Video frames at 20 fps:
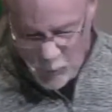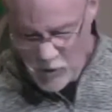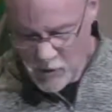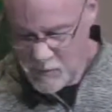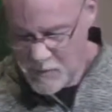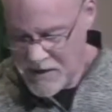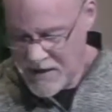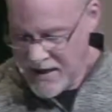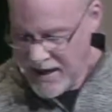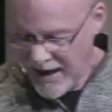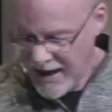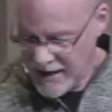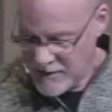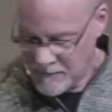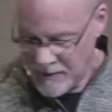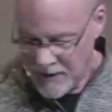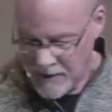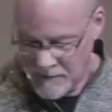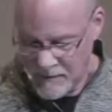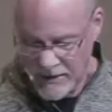began
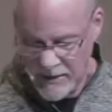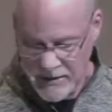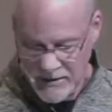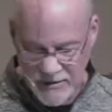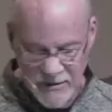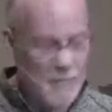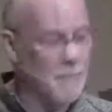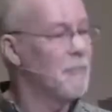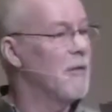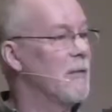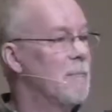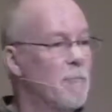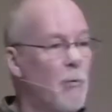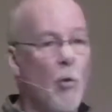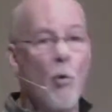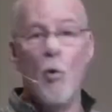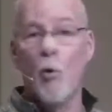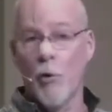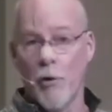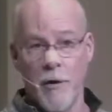by meaning simply
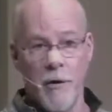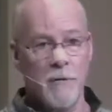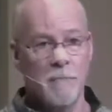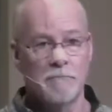poor.